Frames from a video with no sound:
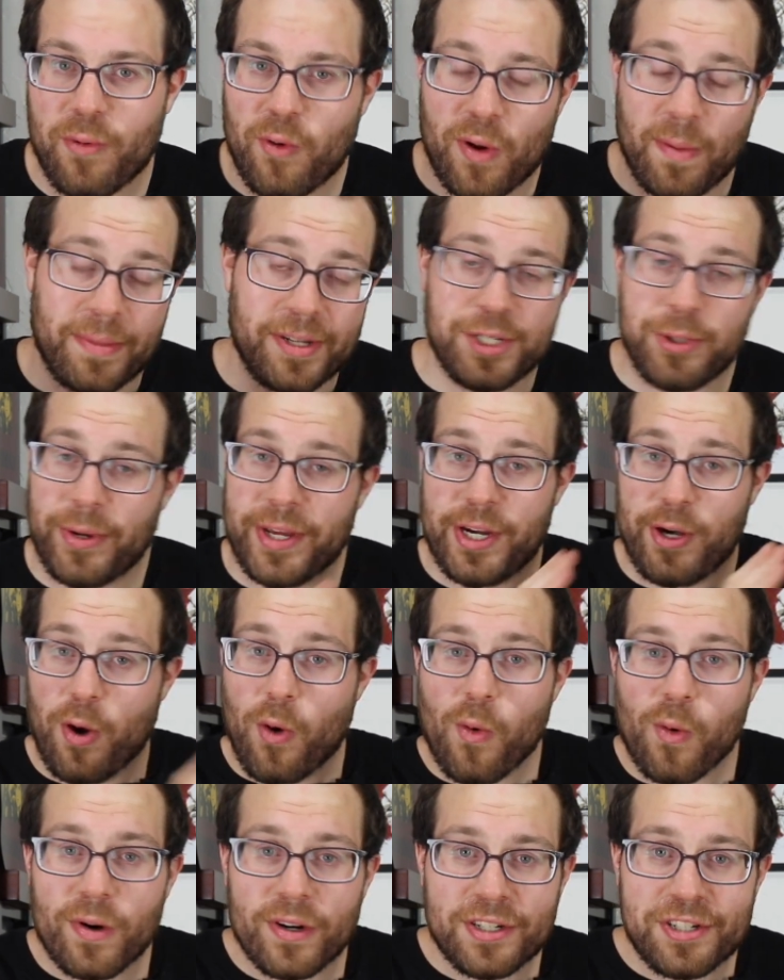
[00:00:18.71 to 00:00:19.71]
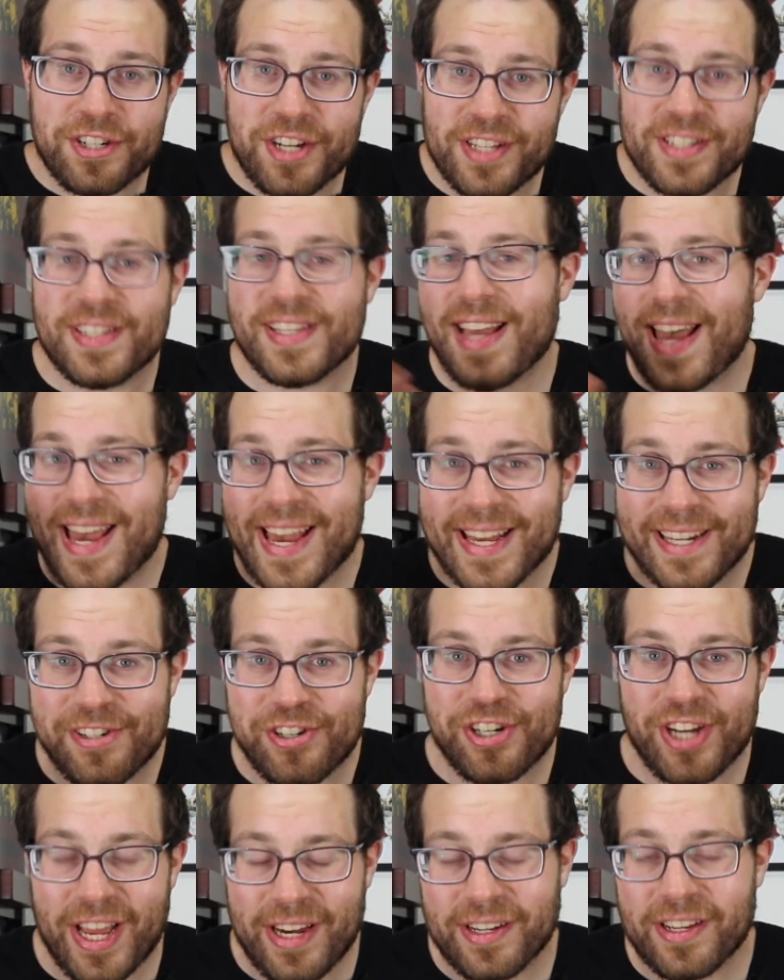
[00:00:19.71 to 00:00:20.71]
We're between Origins and
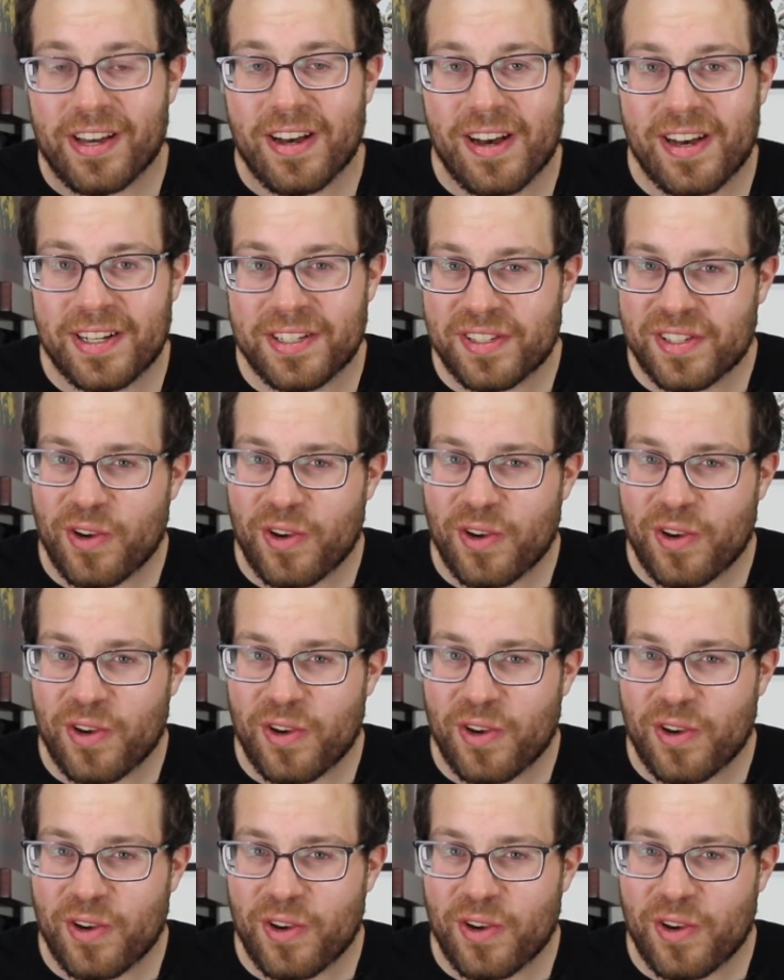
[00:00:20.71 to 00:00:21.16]
Gen Con,